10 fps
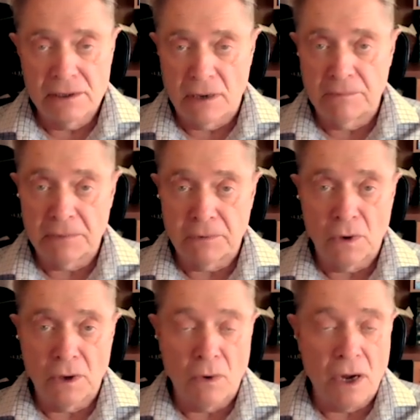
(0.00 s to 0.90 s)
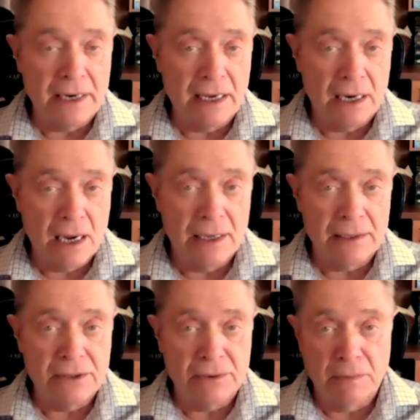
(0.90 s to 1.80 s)
Some people will want to get
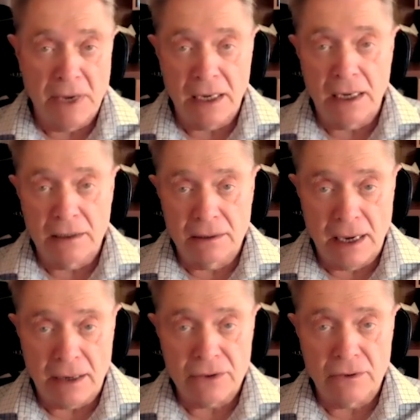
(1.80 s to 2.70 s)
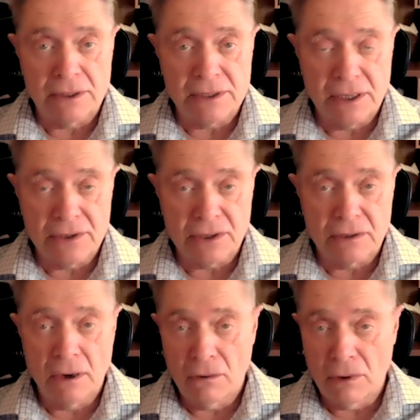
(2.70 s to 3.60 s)
on to making the actual
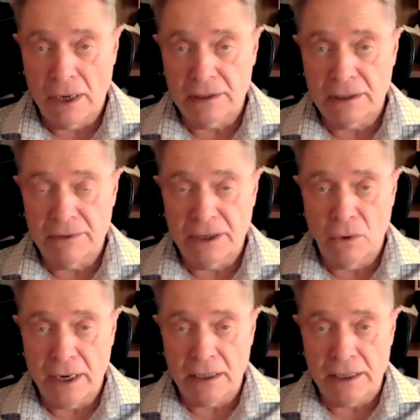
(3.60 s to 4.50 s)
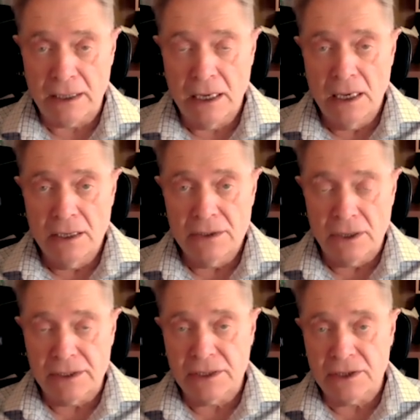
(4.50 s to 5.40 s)
decision relatively quickly.
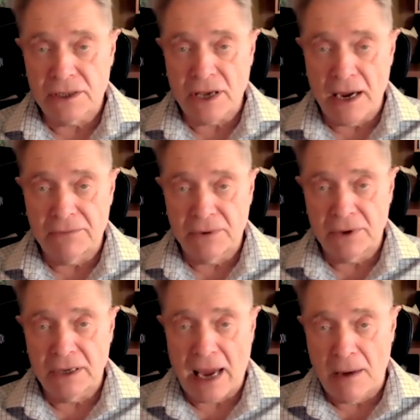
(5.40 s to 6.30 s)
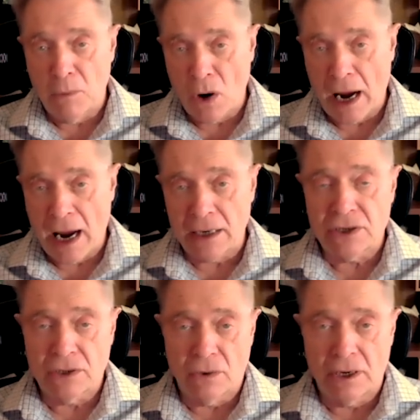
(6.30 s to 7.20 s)
So this is a time for the more
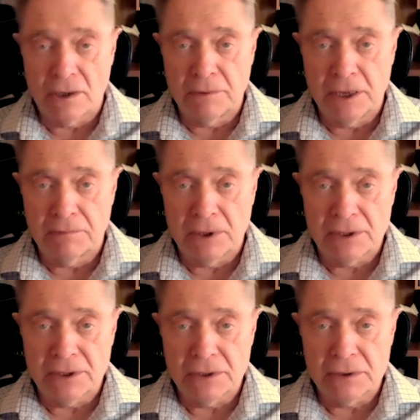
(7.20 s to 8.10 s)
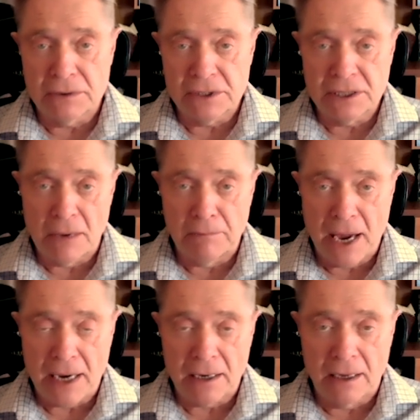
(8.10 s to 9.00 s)
action-oriented people to step
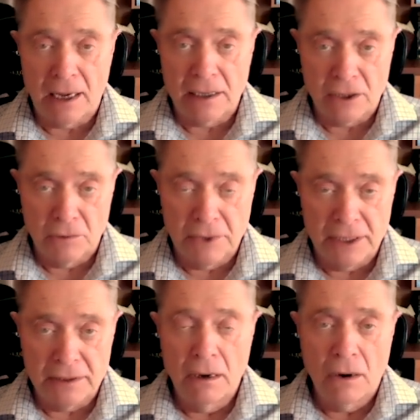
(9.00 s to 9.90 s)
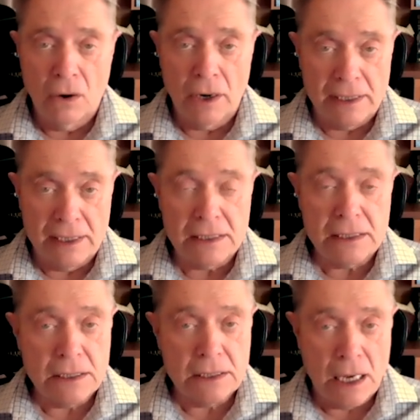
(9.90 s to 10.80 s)
back a little bit, or at
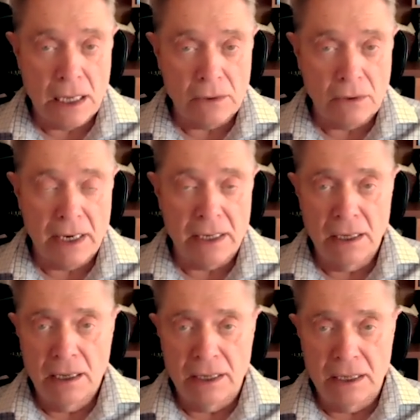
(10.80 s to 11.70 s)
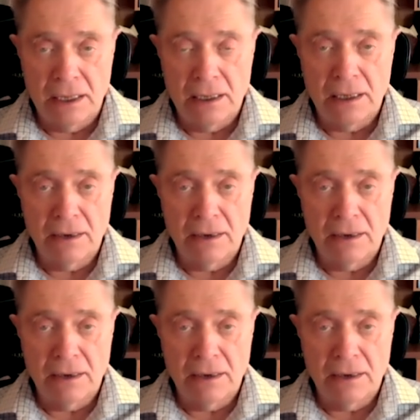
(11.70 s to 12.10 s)
least to tolerate the